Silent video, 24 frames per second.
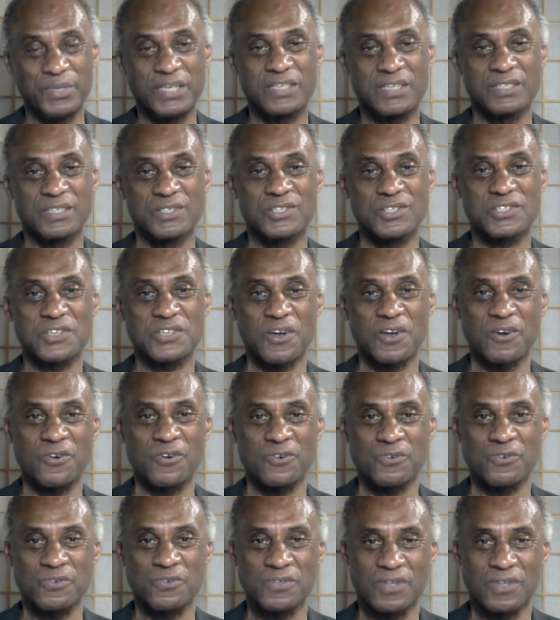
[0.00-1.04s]
be
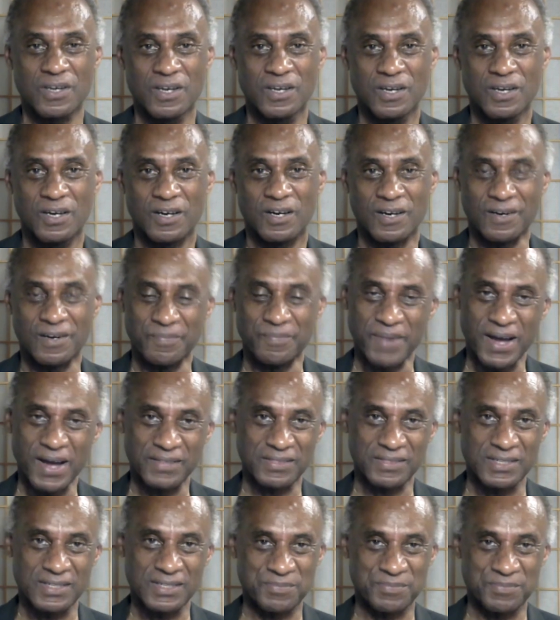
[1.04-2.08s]
concerned
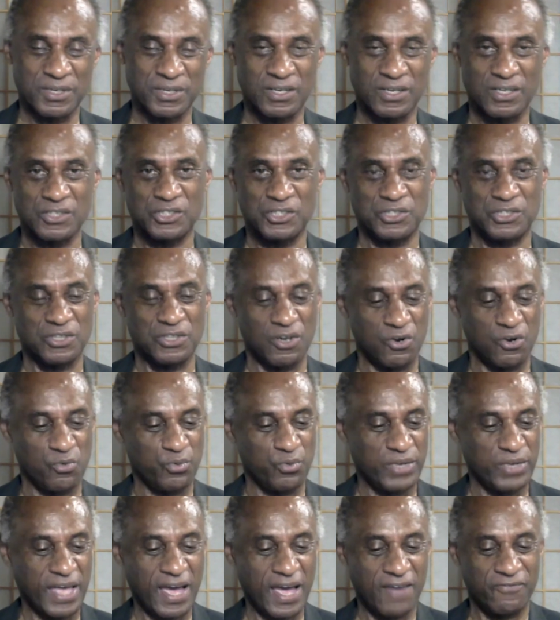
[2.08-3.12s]
about this because, you
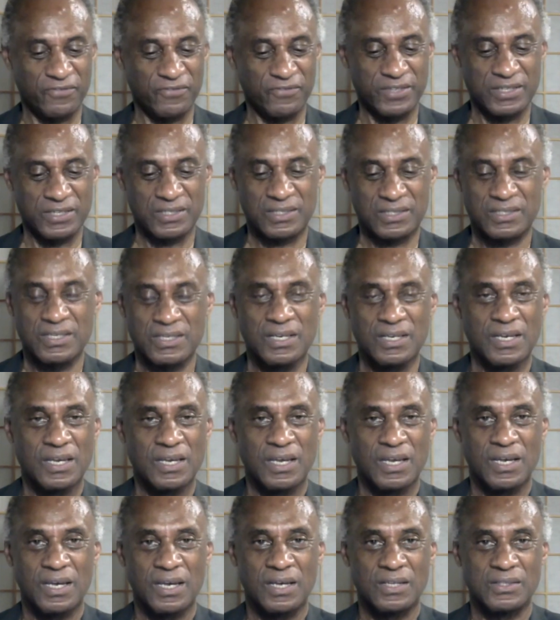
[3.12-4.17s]
know, we have this
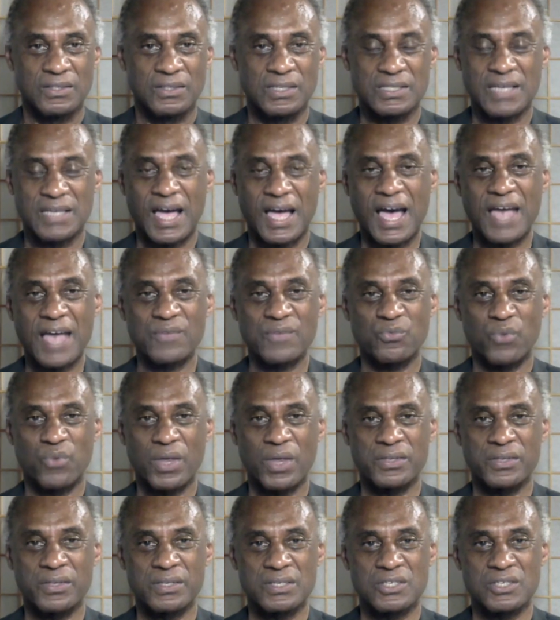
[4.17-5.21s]
hot
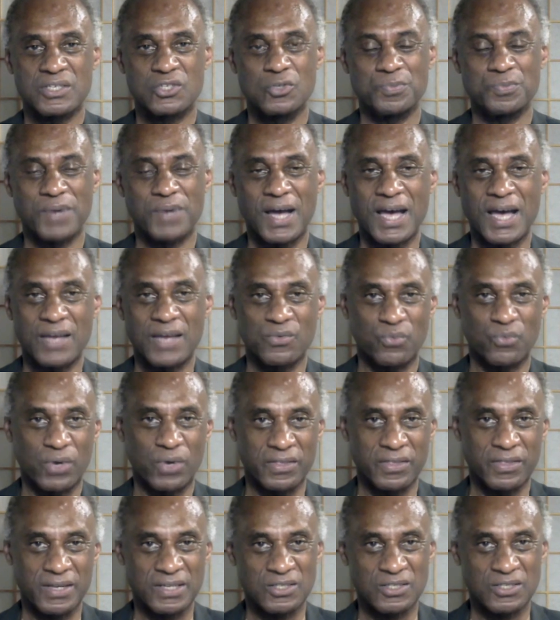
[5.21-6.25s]
weather, this super hot
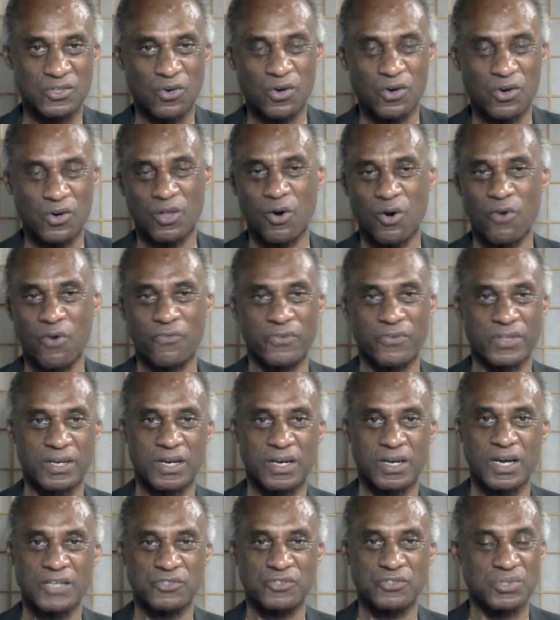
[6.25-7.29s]
weather that's all over
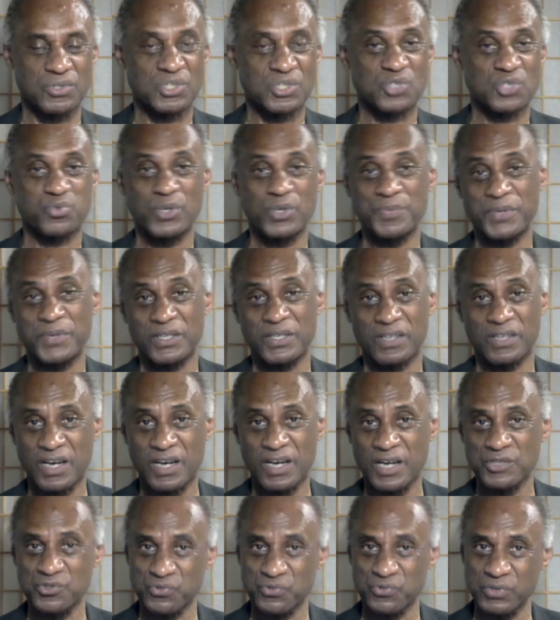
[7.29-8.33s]
the country, sweeping the
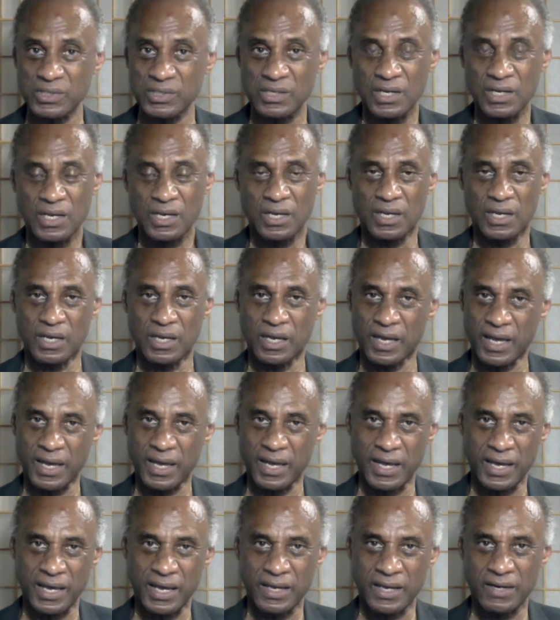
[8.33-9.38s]
country.
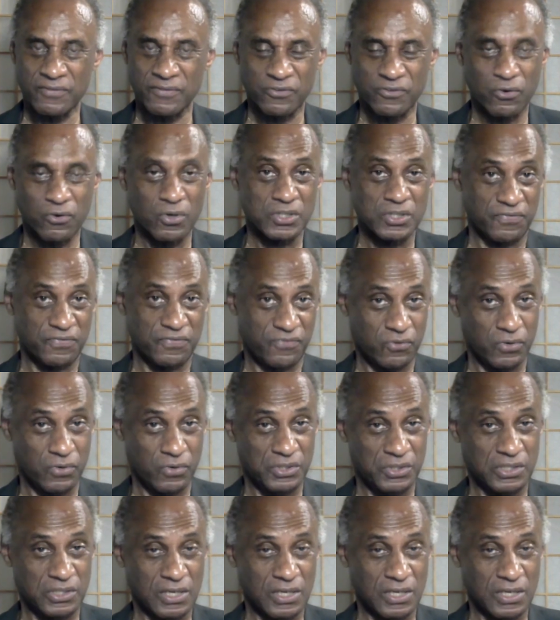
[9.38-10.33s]
And of course,